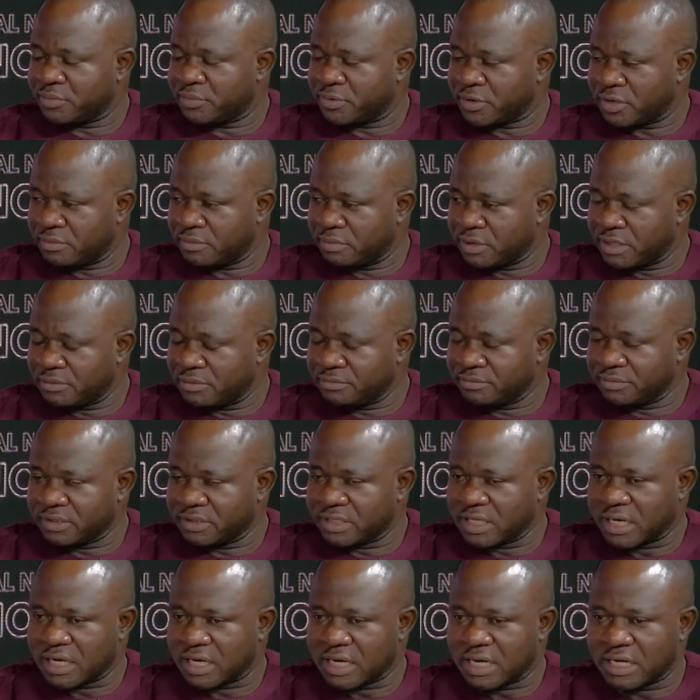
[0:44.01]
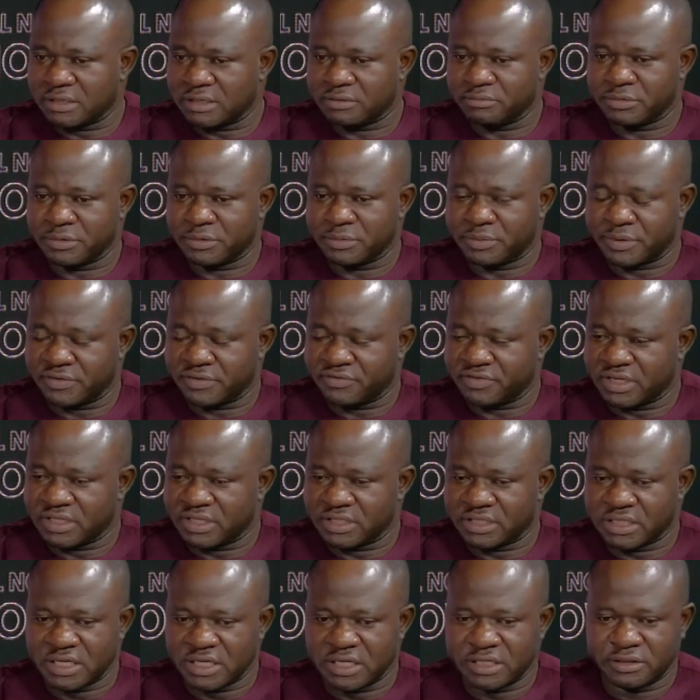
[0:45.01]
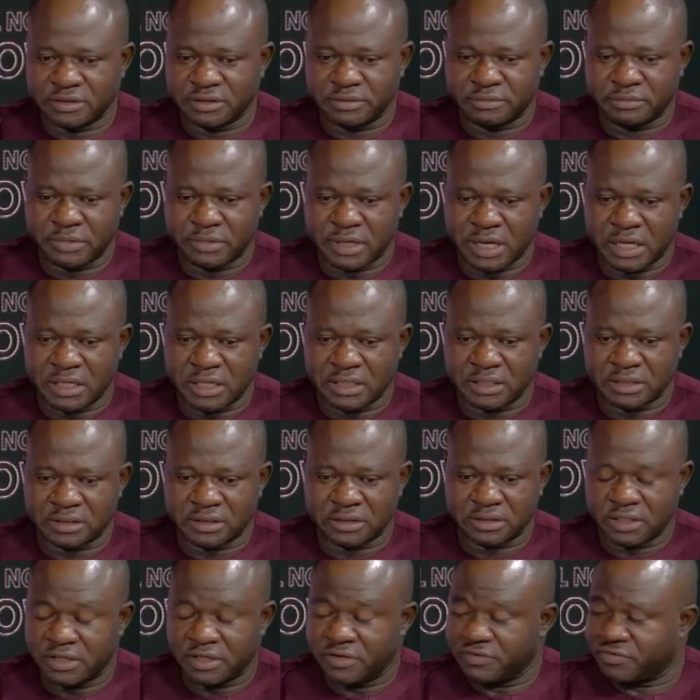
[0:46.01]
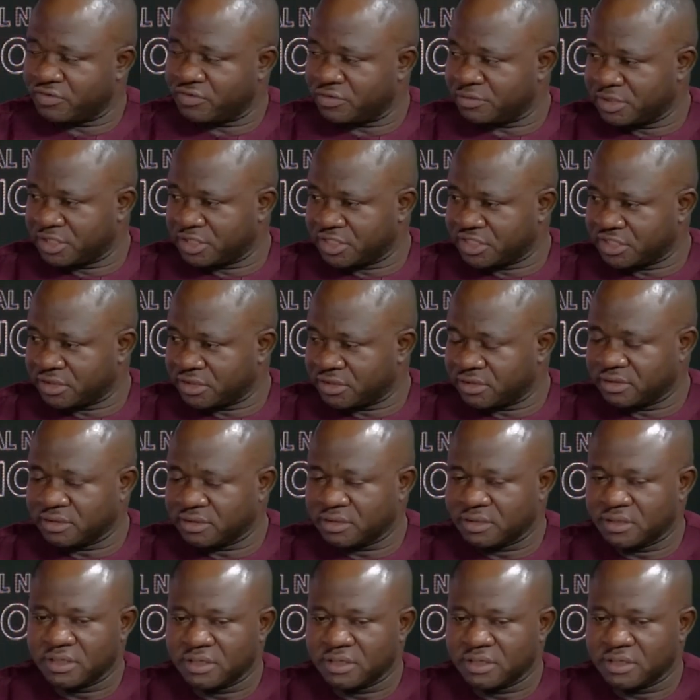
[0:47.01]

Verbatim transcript: problem that can be prevented by information